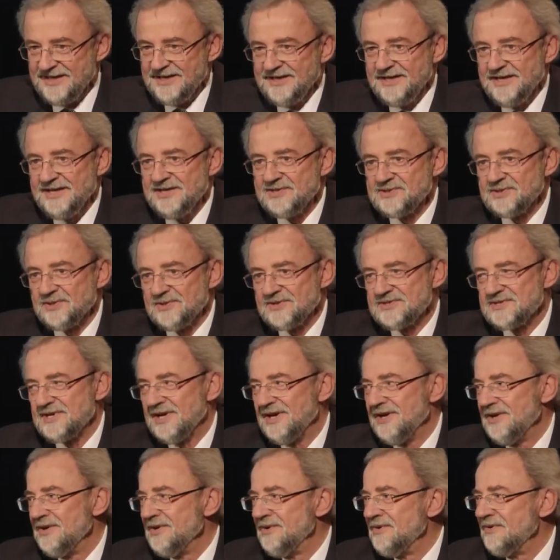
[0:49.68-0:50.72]
He's
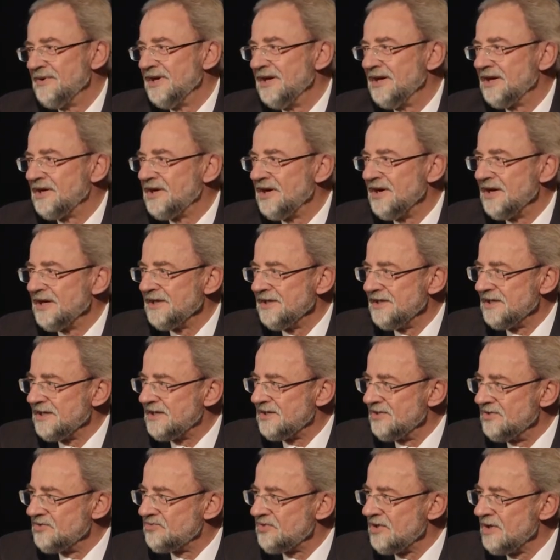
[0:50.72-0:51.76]
also kindly
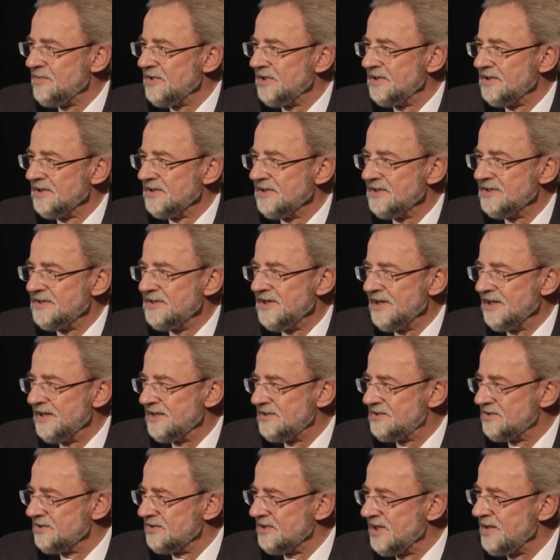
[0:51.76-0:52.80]
contributed
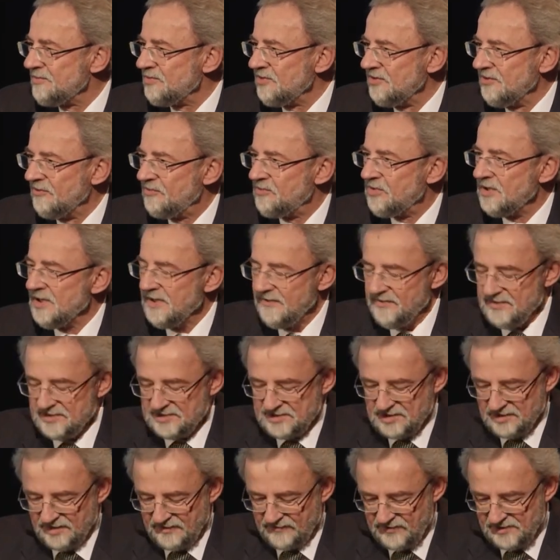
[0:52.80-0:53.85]
to a number of previous
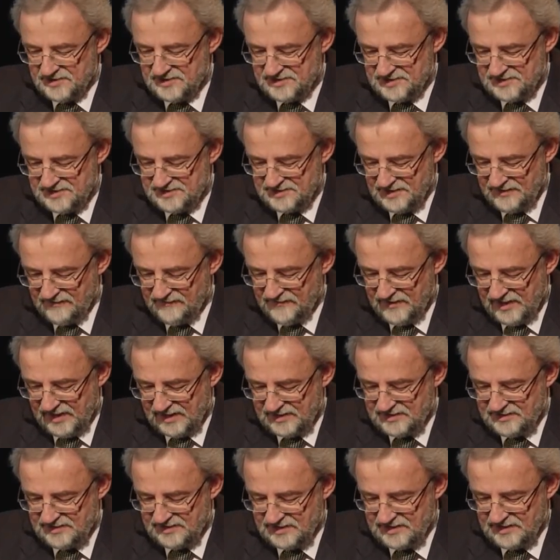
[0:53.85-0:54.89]
conferences, in
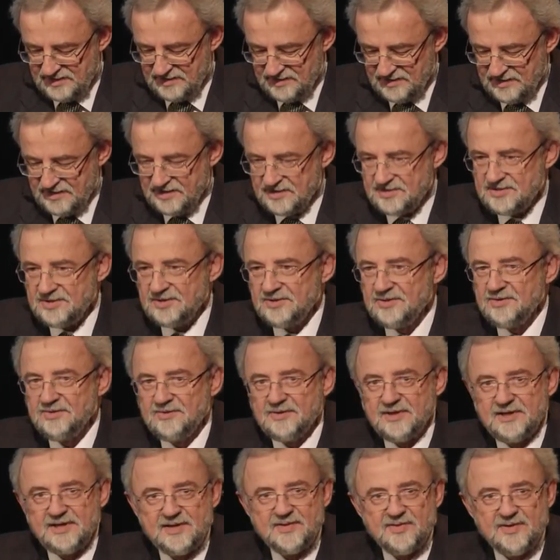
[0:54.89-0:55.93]
fact, two,
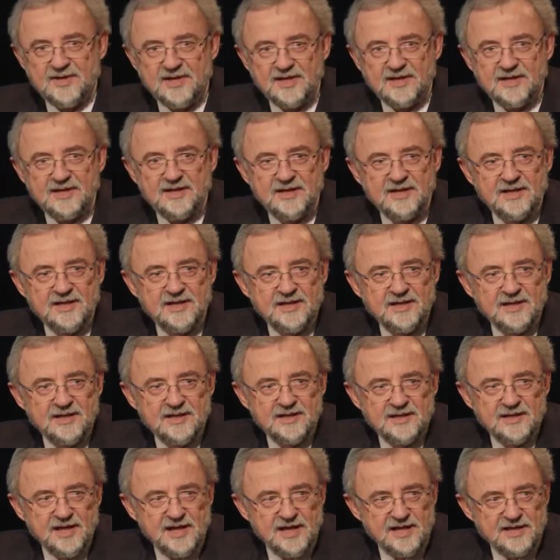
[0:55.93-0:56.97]
I think,
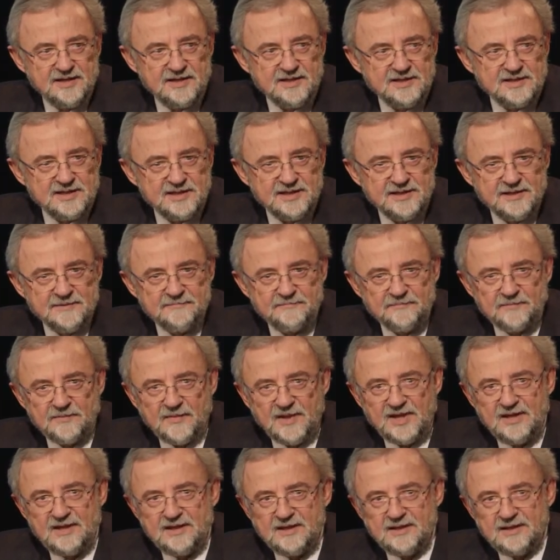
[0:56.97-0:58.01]
and
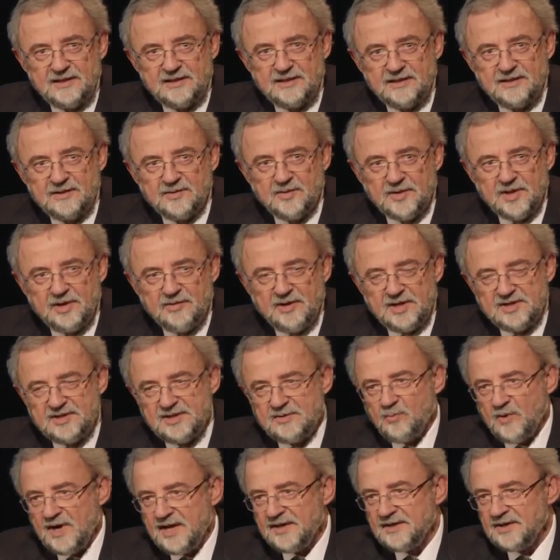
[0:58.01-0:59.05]
although I
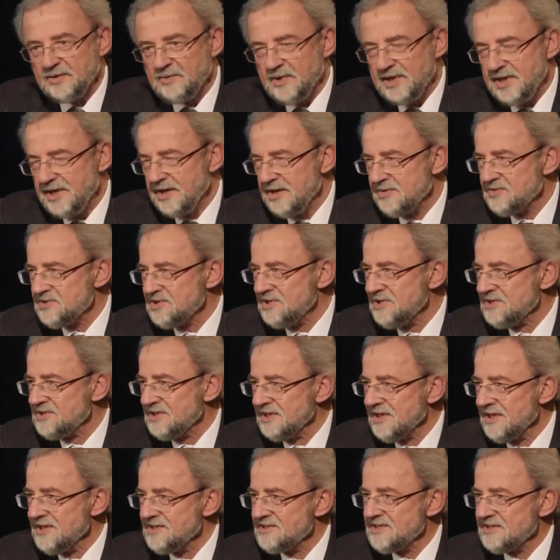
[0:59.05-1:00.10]
did wonder whether he was using
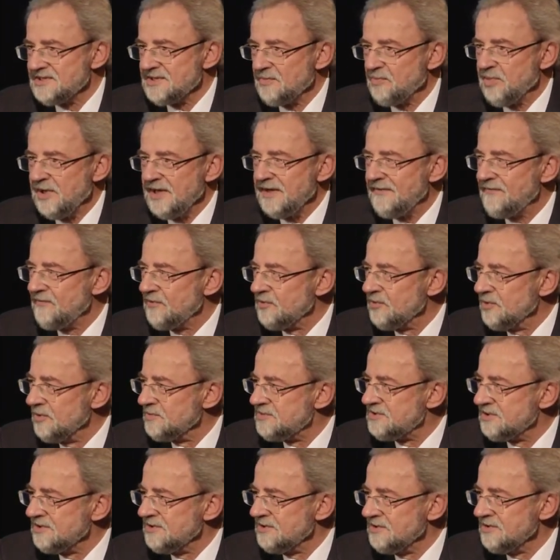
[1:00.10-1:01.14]
those as a platform
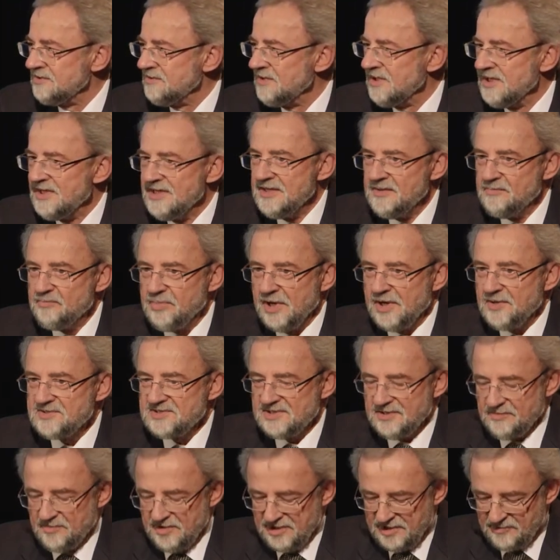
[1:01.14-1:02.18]
to
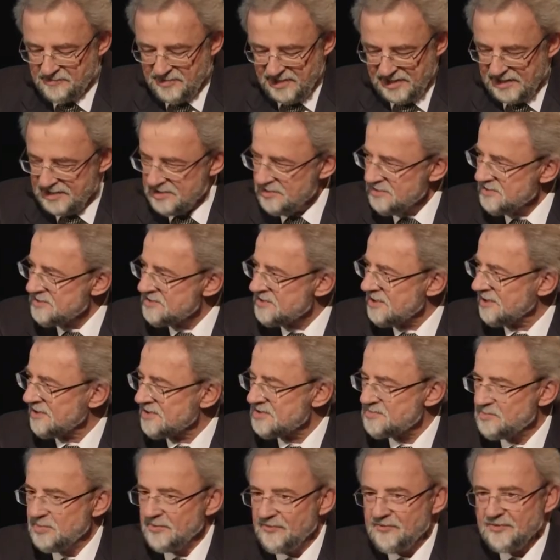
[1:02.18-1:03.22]
boast a bit about New
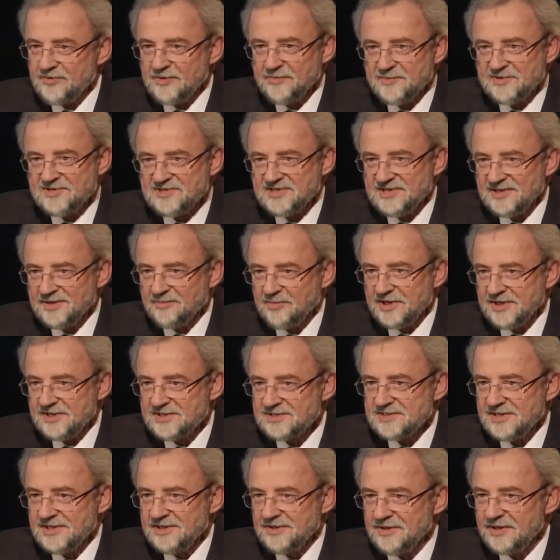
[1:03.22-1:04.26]
Zealand's performance in the
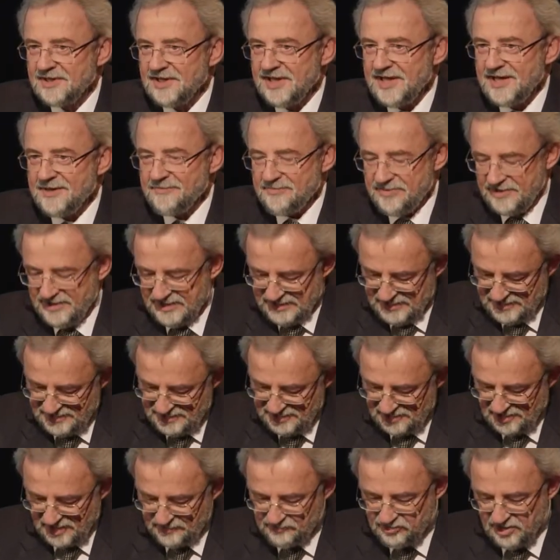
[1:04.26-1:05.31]
Bledisloe Cup,
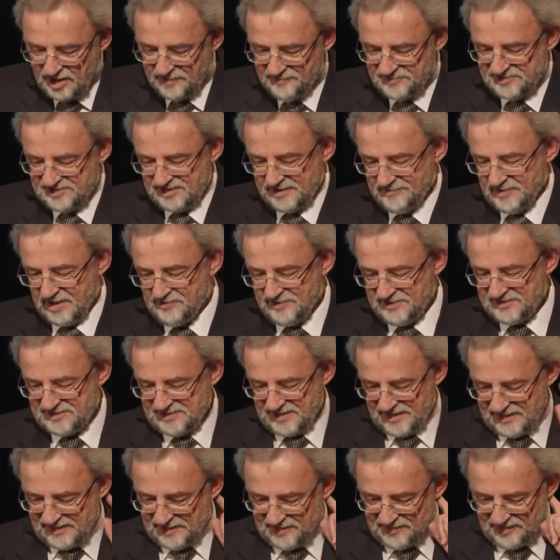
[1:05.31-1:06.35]
and I promised him I wouldn't
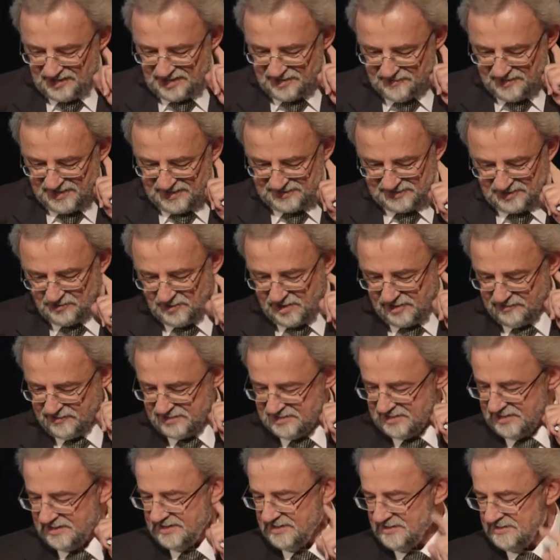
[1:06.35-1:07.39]
say anything about the
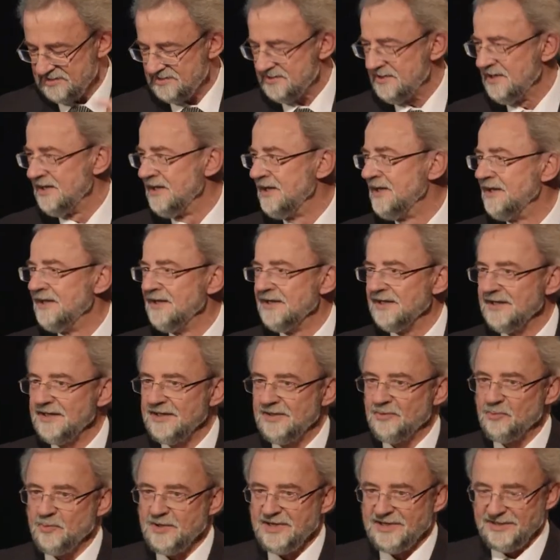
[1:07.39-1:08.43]
Waratahs
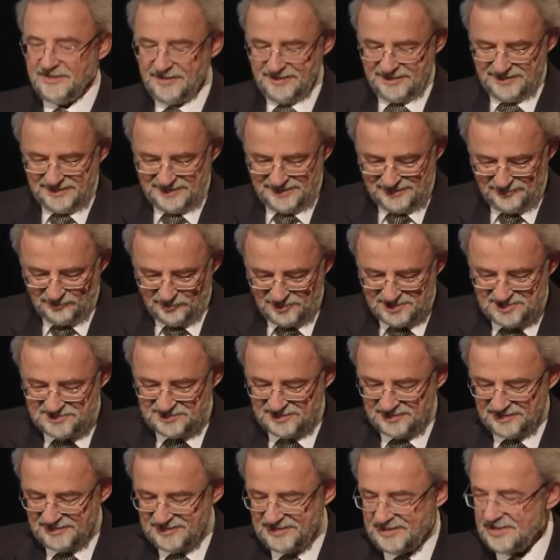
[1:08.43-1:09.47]
win
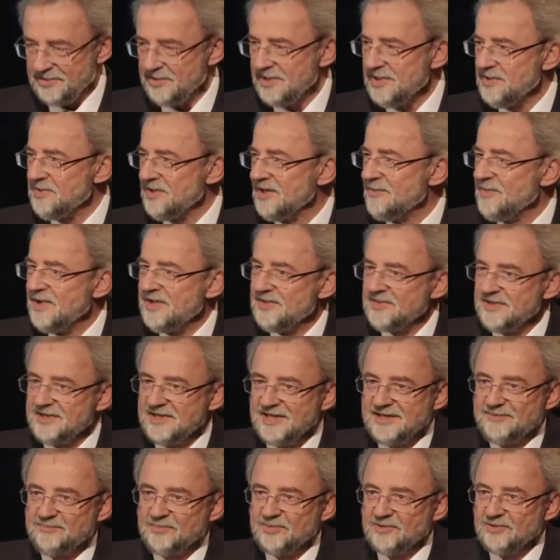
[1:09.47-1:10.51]
recently or anything about the
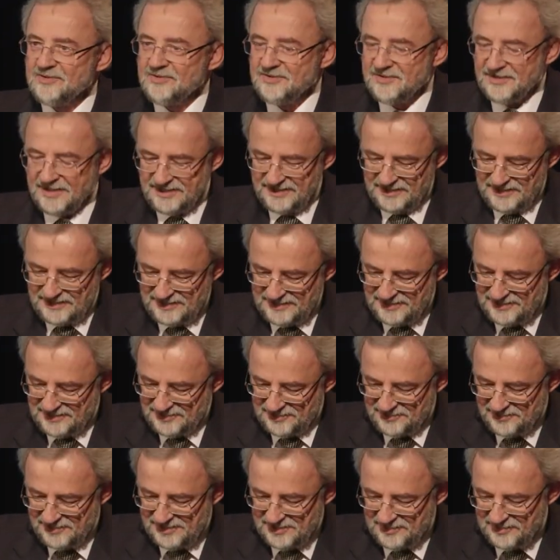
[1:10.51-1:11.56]
netball
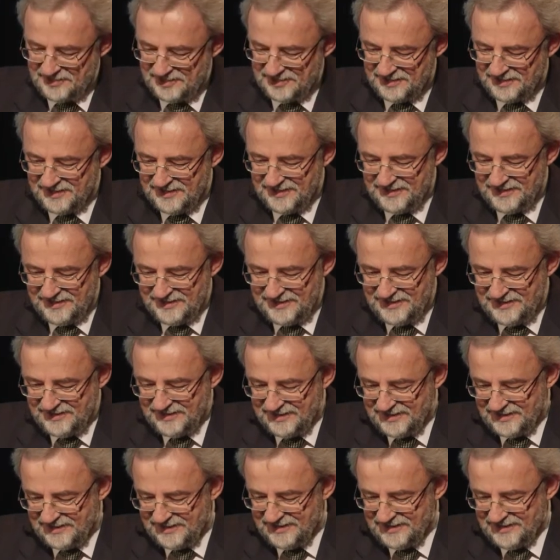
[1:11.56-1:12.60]
or anything
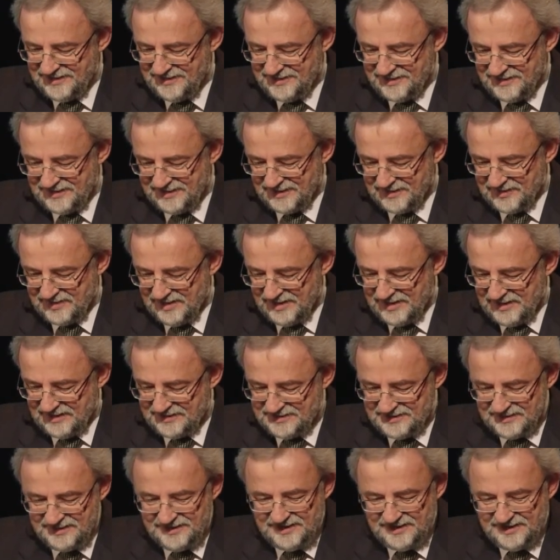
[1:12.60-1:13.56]
like that.